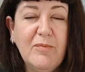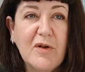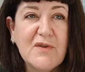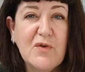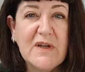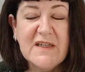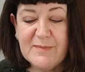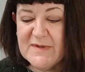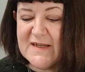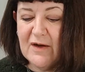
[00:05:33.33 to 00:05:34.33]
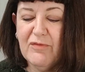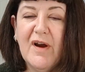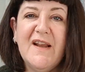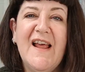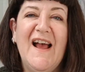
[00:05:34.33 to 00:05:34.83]
I'm not talking to myself
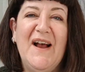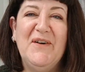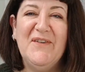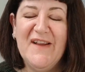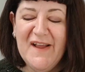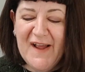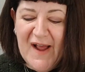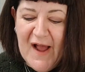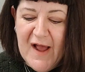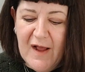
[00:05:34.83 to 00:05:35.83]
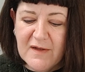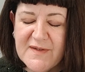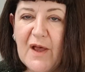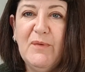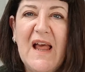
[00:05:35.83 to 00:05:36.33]
right now.
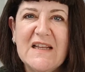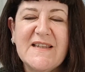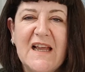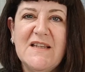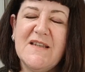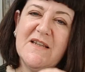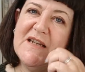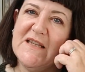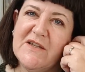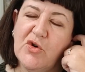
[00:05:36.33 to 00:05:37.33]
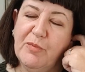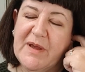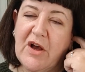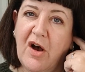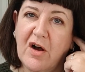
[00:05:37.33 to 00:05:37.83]
So let's get into the nitty talk,
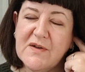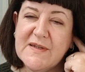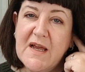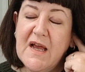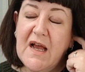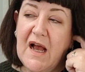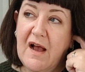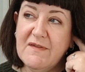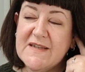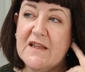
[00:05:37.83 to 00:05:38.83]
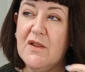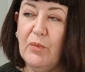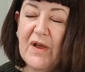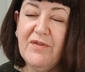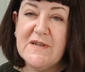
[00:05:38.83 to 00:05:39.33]
because I've said the
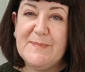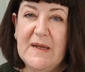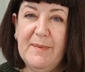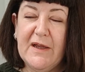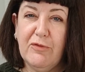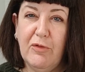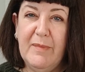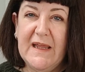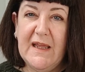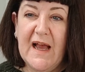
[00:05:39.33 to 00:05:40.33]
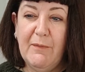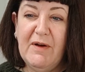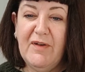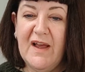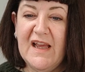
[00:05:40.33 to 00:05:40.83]
weather's been a bit crummy.
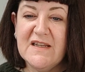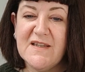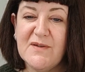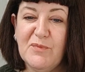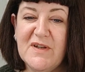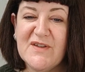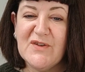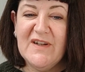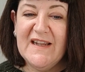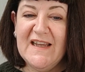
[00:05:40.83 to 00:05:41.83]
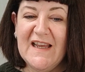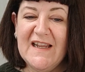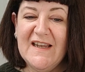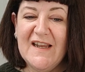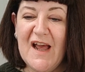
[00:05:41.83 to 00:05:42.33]
However, we're suddenly
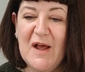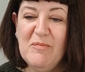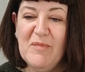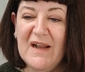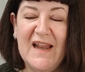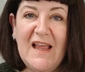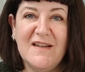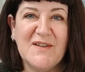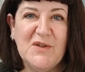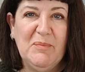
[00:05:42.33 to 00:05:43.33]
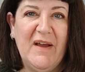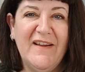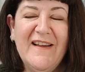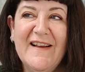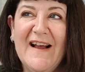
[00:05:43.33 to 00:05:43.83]
in a late summer.
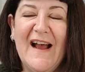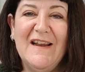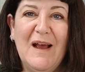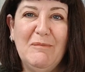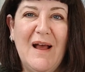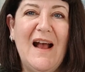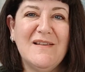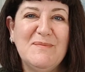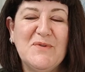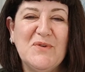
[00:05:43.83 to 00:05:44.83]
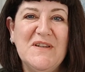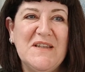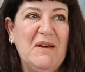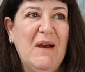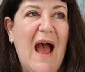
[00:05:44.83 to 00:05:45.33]
And as I'm talking
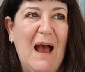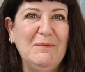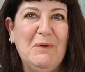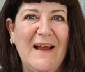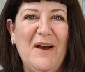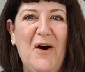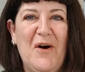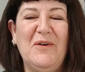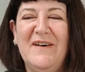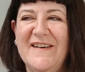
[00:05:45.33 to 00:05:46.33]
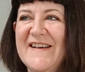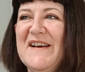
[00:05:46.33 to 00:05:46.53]
to you, I'm quite hot.